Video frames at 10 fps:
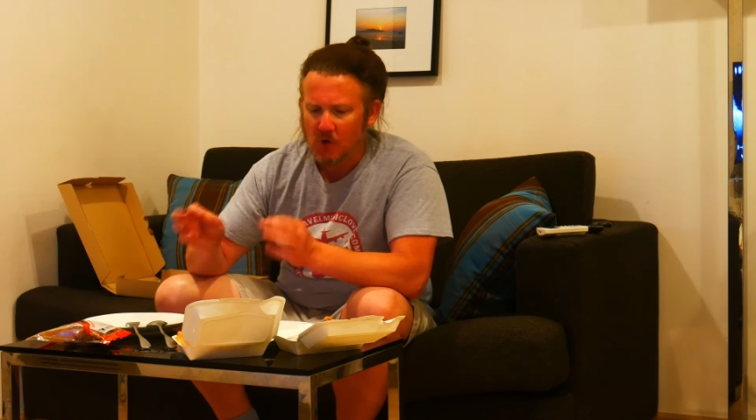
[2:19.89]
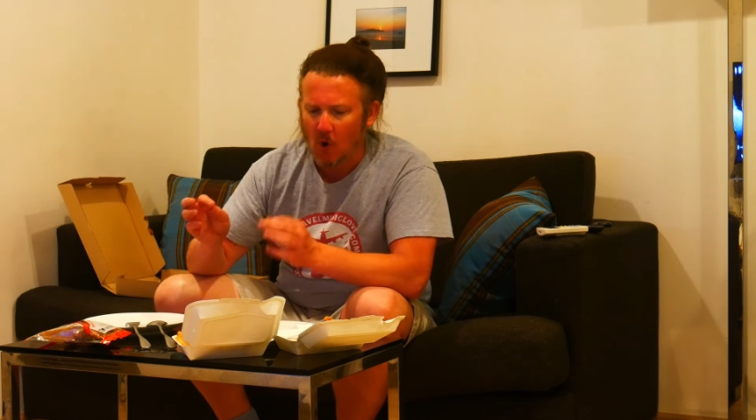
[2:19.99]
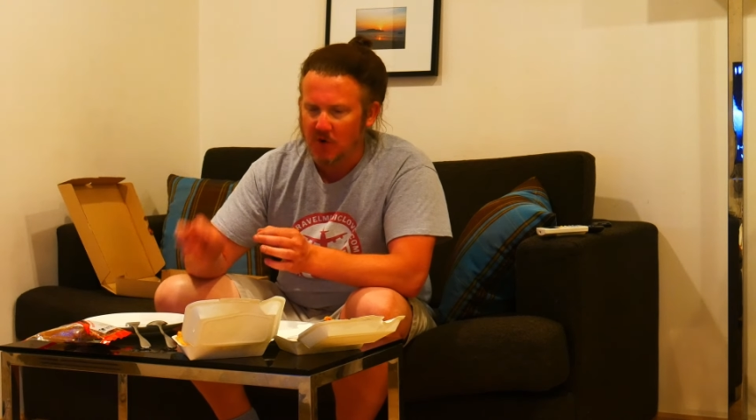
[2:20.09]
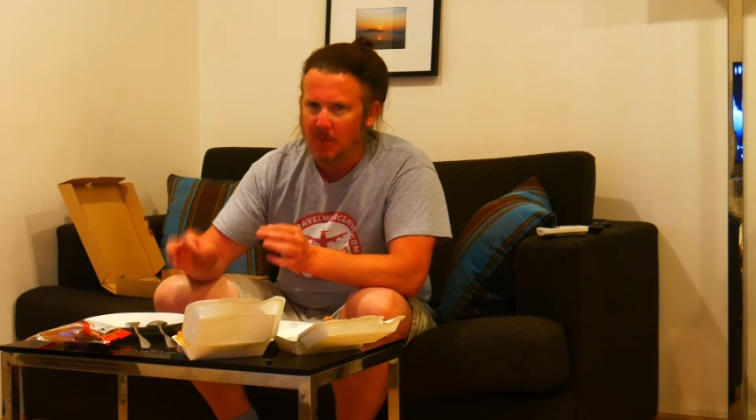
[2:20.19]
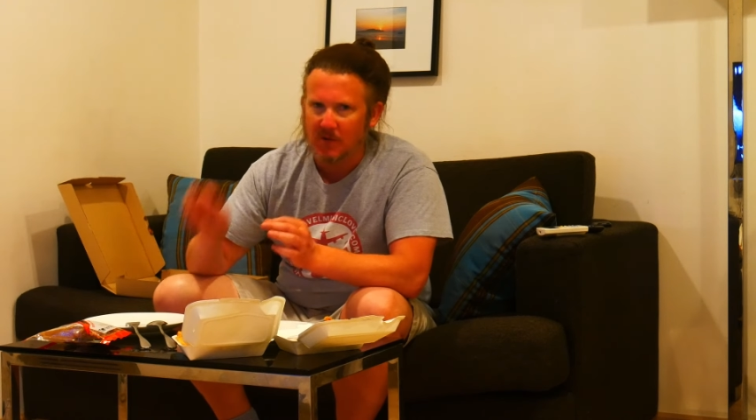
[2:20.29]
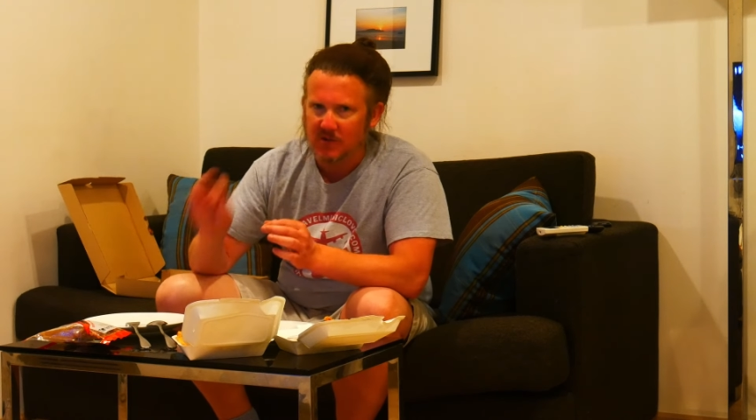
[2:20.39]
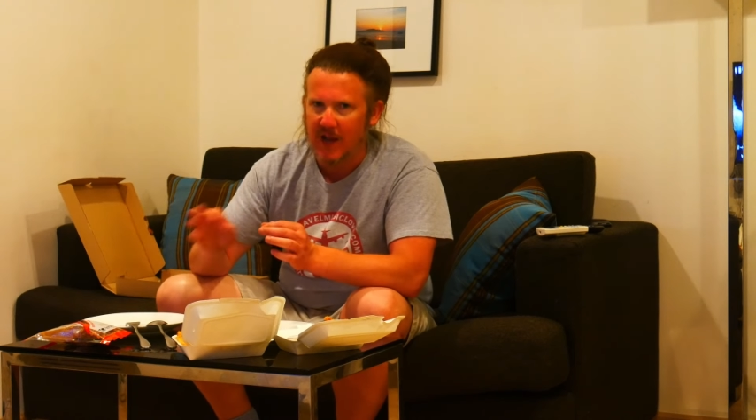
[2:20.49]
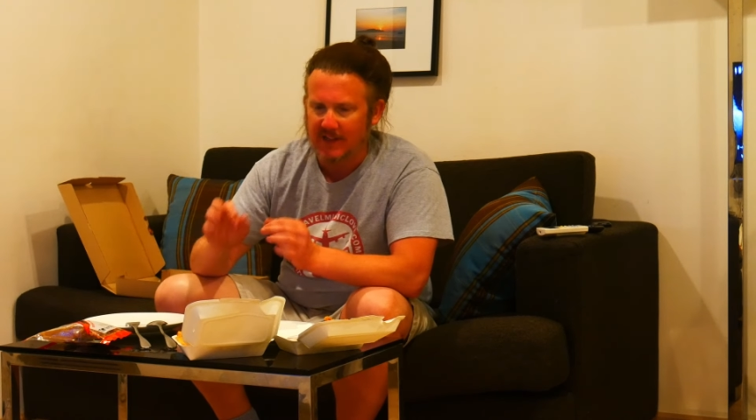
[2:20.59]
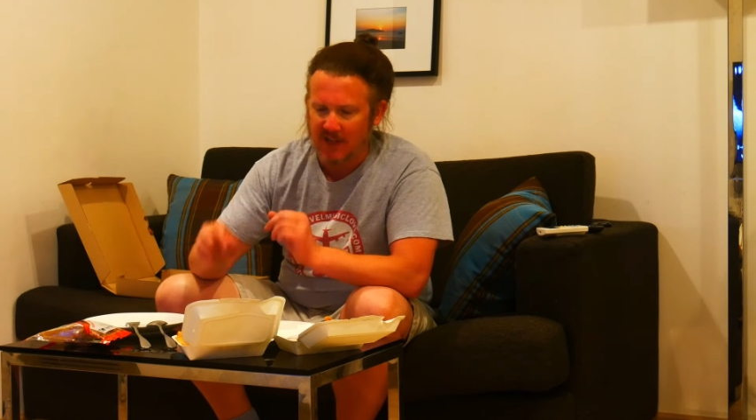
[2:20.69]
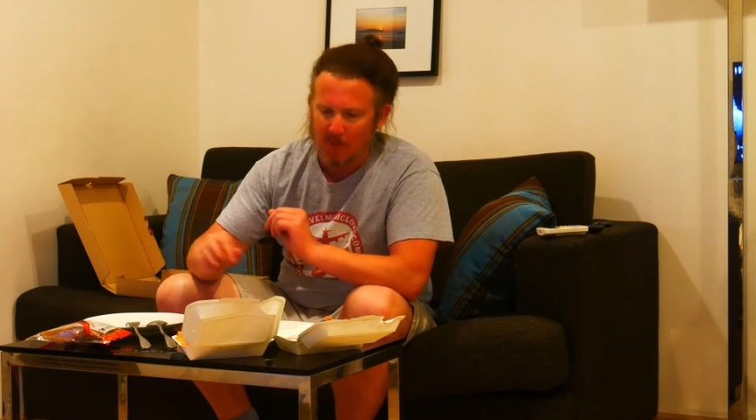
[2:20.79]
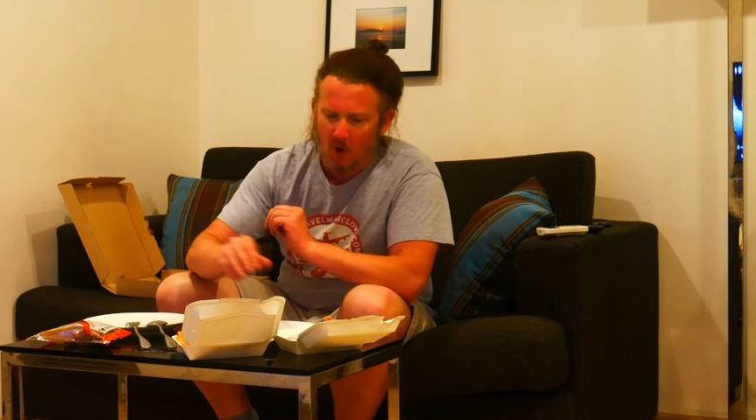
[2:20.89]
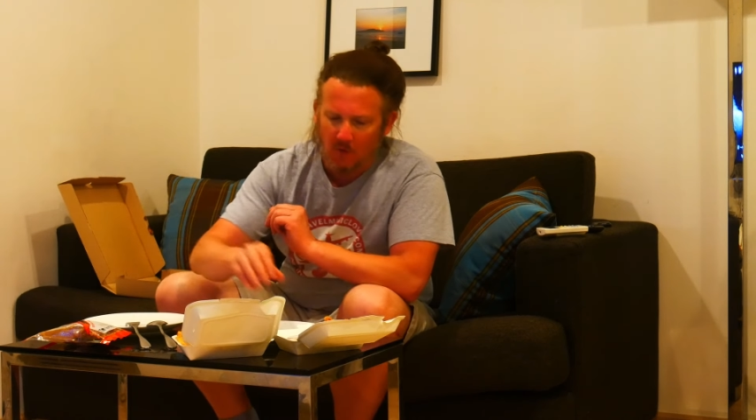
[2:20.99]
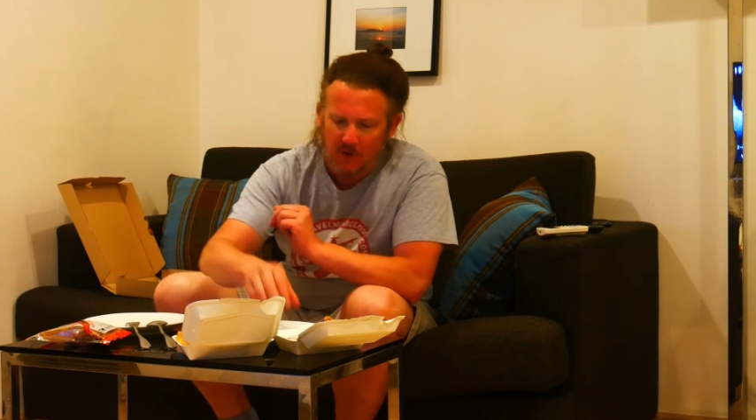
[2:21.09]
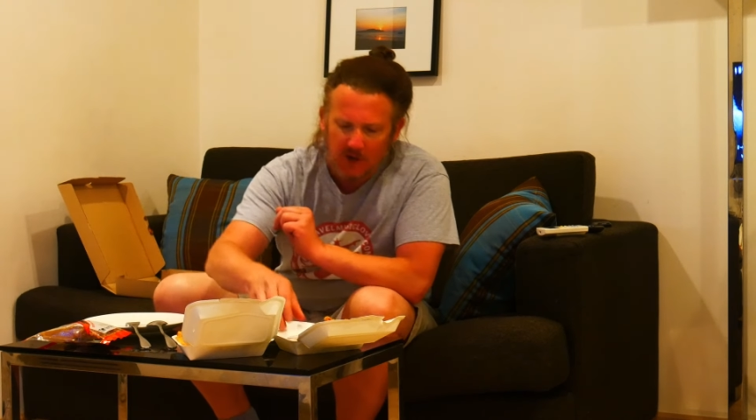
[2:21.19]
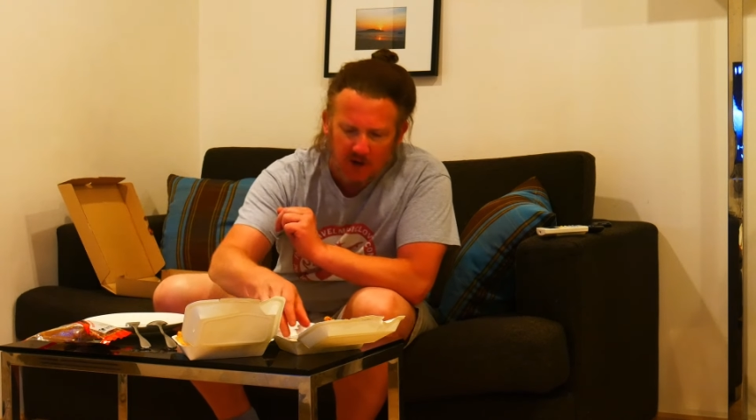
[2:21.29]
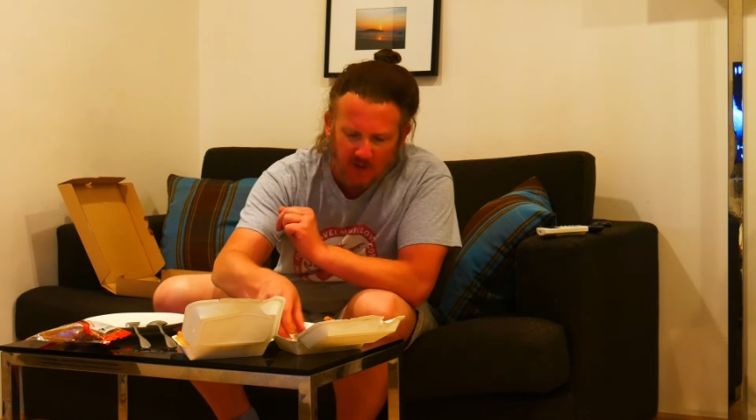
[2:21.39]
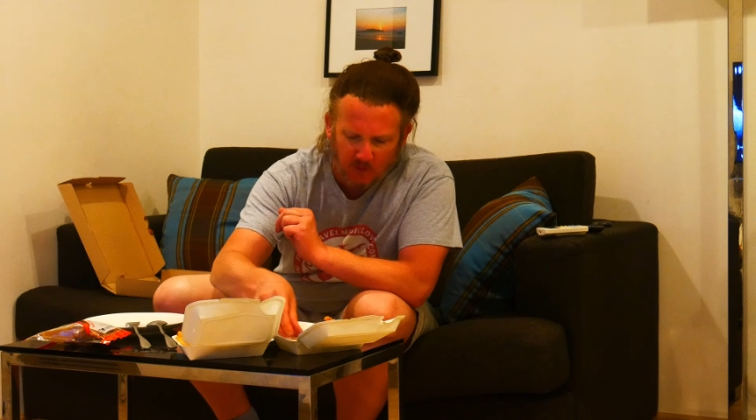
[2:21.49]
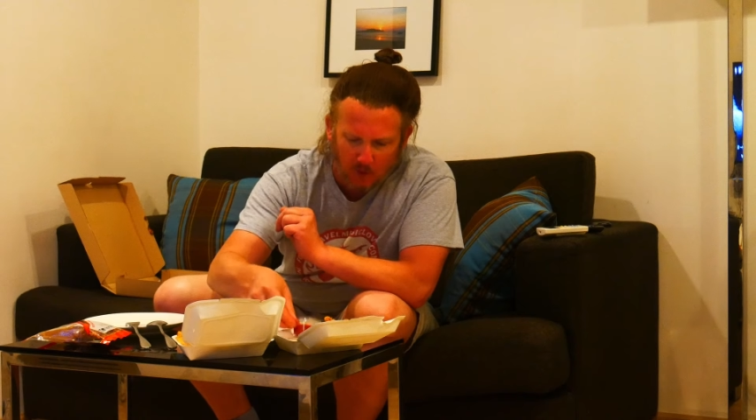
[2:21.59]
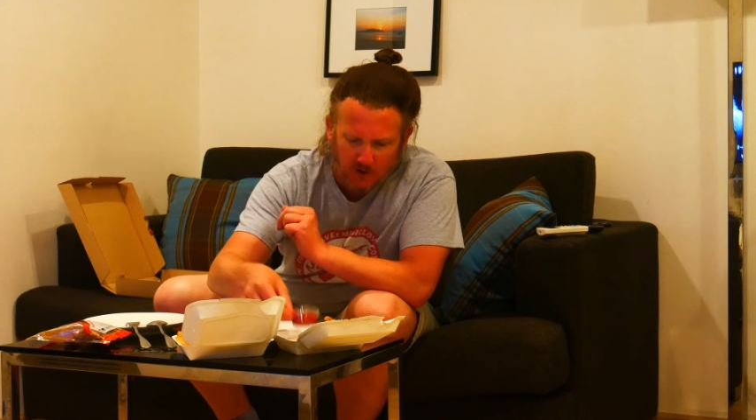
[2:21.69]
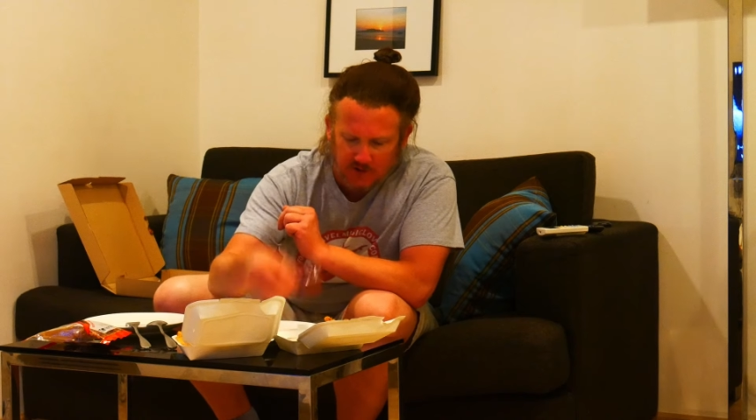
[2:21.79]
Condiments, add them on.
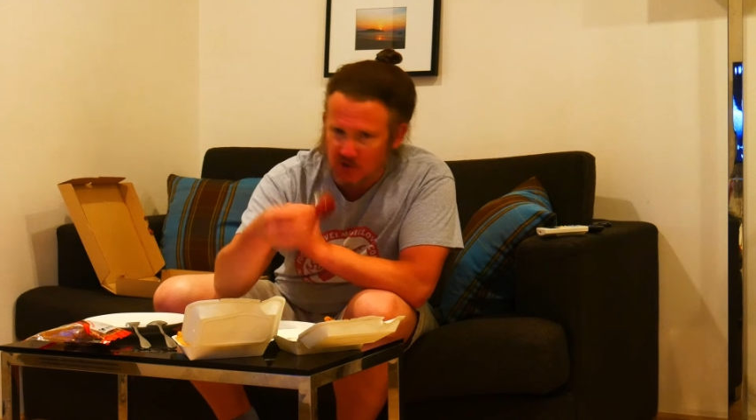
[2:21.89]
Otherwise